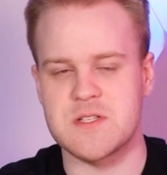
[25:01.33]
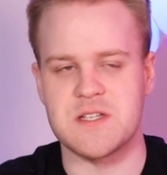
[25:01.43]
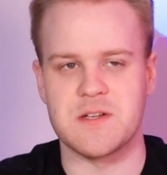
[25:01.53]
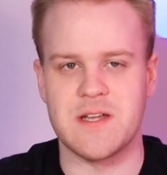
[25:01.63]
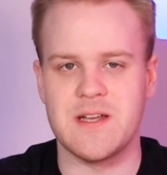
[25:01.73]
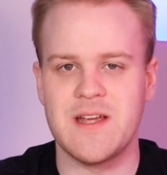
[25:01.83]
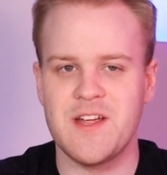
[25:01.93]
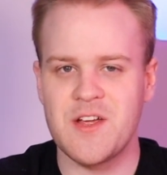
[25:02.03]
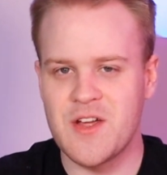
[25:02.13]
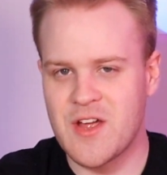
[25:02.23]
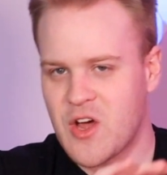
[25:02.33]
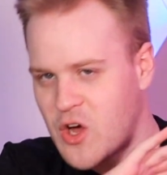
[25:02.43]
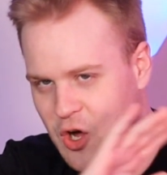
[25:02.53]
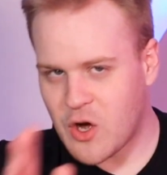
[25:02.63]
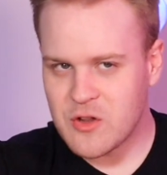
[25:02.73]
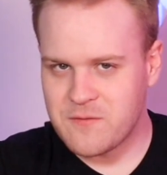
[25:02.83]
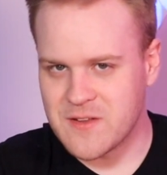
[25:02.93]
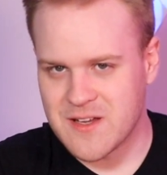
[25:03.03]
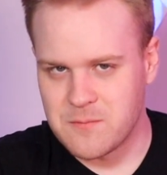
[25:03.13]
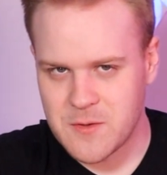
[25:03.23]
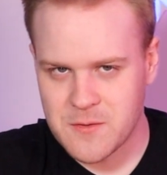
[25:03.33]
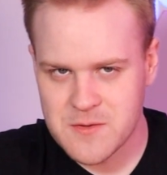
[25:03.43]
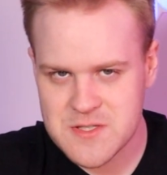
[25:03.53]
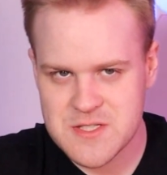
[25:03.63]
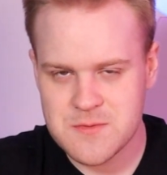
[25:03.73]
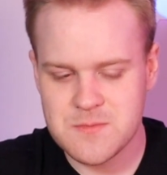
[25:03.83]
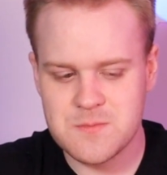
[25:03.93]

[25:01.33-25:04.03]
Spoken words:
Silicon. All of the computers.